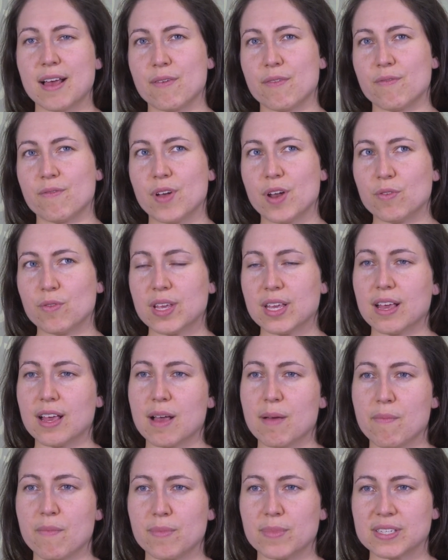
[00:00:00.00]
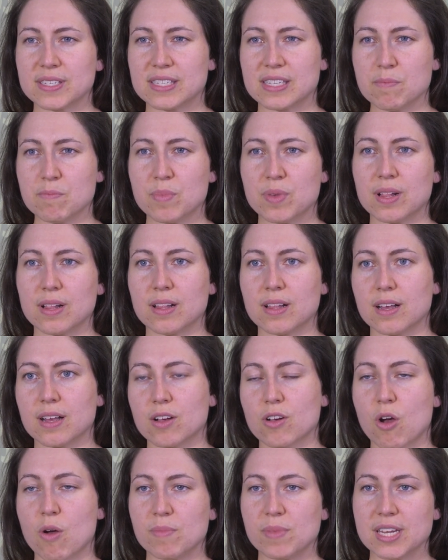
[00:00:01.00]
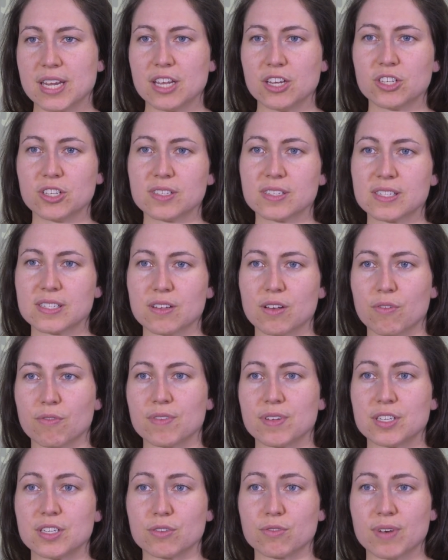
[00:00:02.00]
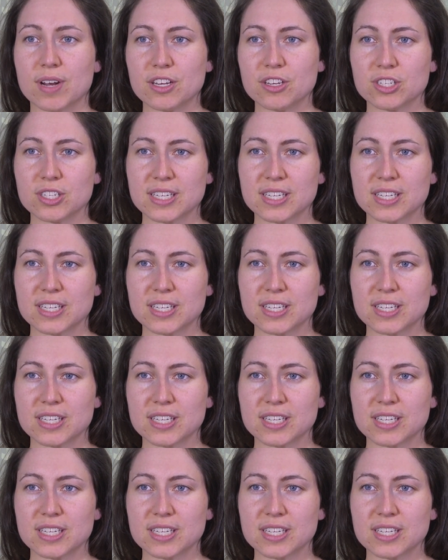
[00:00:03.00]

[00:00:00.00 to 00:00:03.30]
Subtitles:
very simple combinations of integration